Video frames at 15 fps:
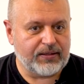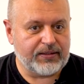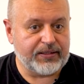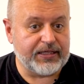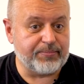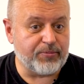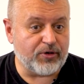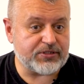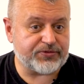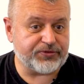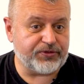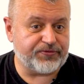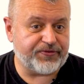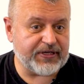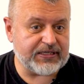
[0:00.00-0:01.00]
The most
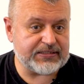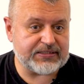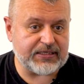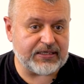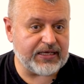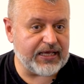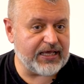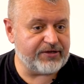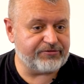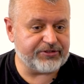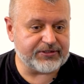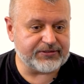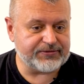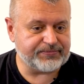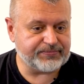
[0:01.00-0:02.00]
you face
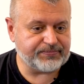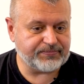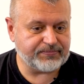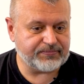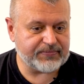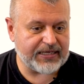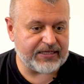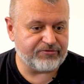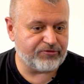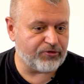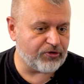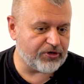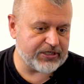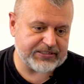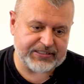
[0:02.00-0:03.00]
evil, and
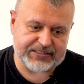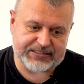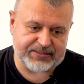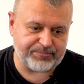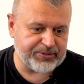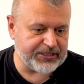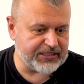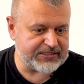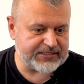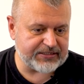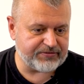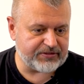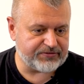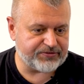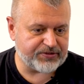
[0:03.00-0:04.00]
war is the biggest
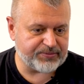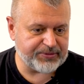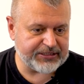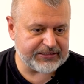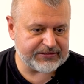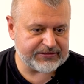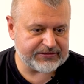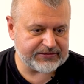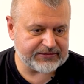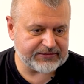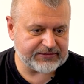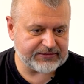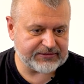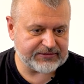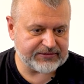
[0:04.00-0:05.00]
evil for me.
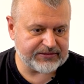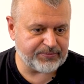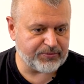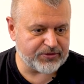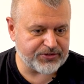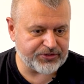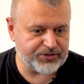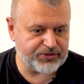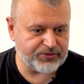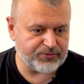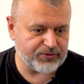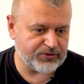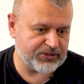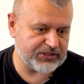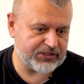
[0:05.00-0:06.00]
The most you know
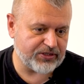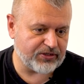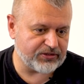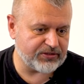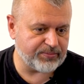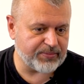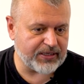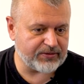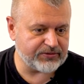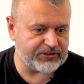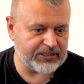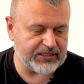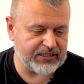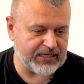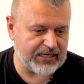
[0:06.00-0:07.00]
what is God about
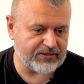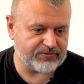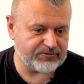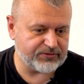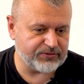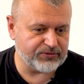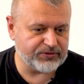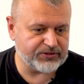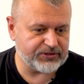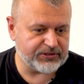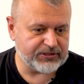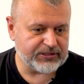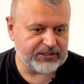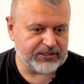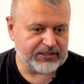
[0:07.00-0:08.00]
and how good,
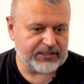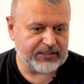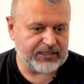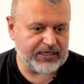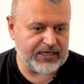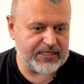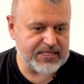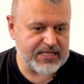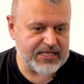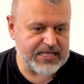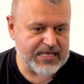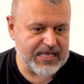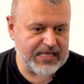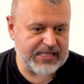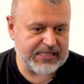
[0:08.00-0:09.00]

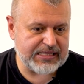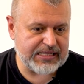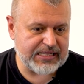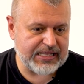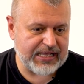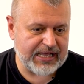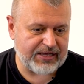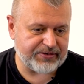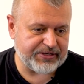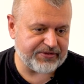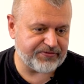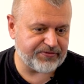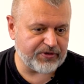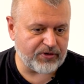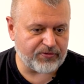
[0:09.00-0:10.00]
and how
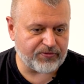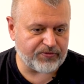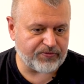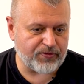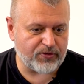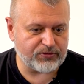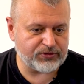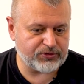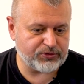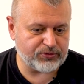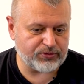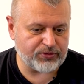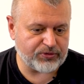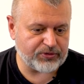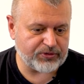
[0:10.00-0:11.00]
if we want to